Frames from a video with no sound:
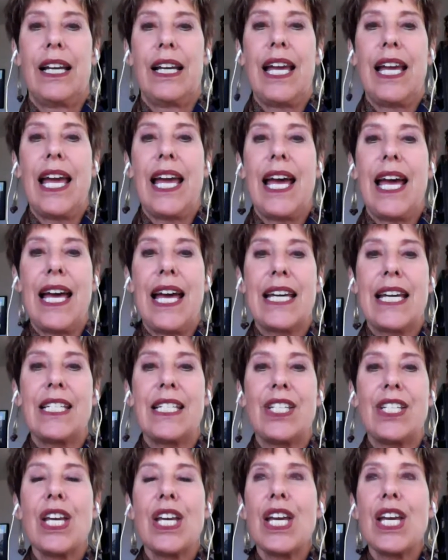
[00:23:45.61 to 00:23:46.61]

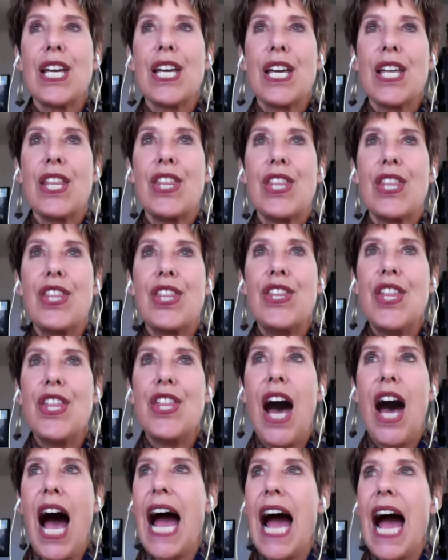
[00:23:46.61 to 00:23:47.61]
And
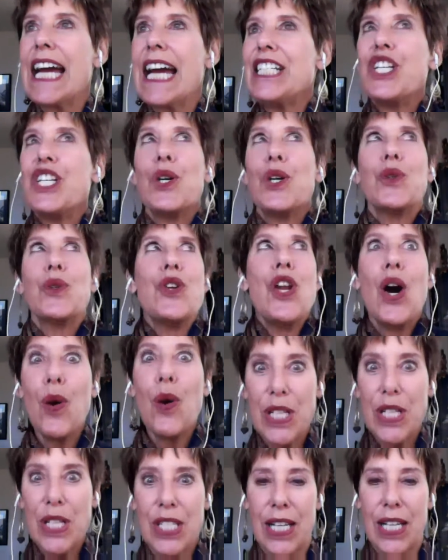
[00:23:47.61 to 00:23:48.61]
I don't know
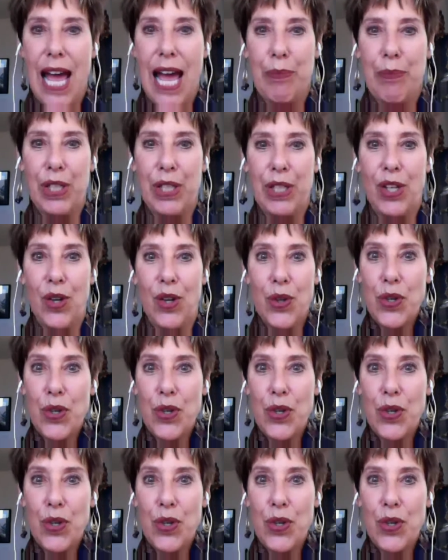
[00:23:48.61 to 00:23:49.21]
what's going to happen.